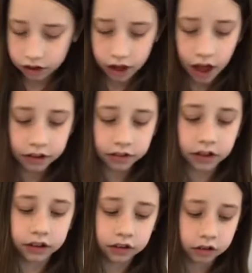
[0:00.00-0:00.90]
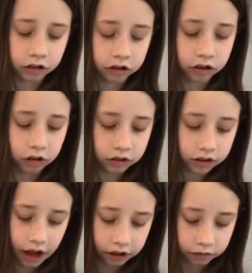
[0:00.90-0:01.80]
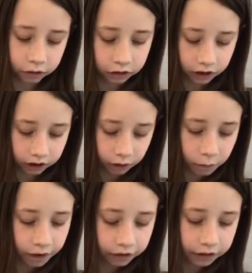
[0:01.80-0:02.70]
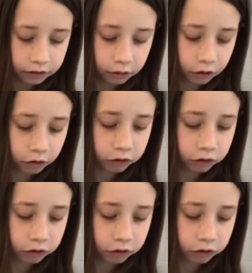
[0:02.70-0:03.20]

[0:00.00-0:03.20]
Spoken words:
As I said, these are just little snacks. If you're thinking, why are they so little,